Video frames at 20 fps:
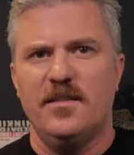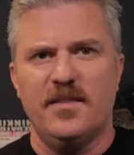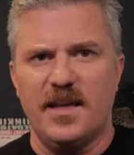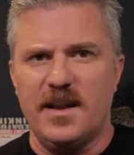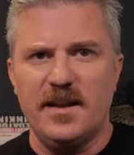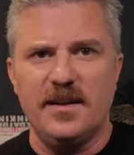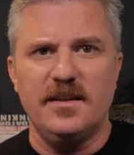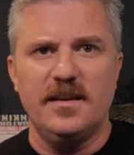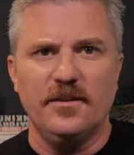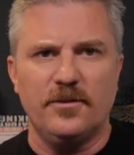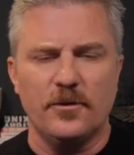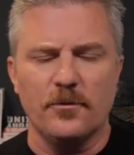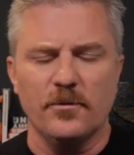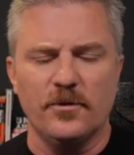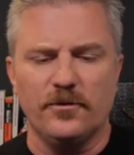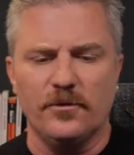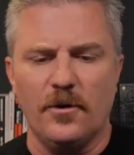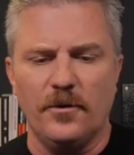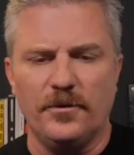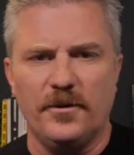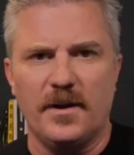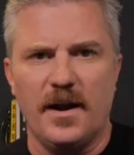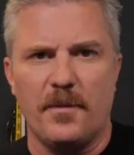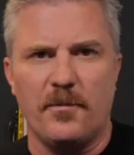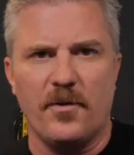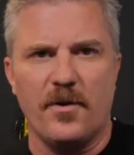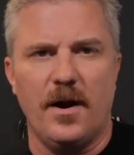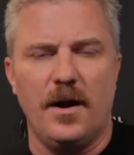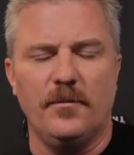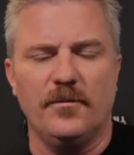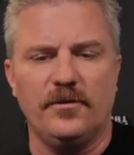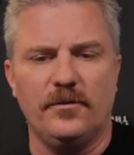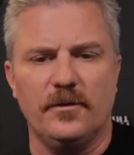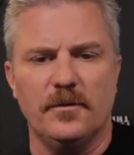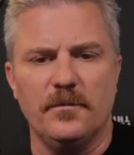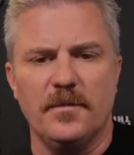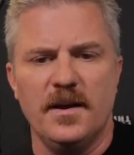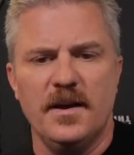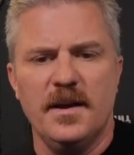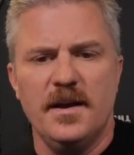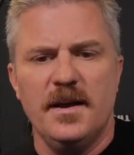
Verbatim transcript: they didn't get the result that I promised them.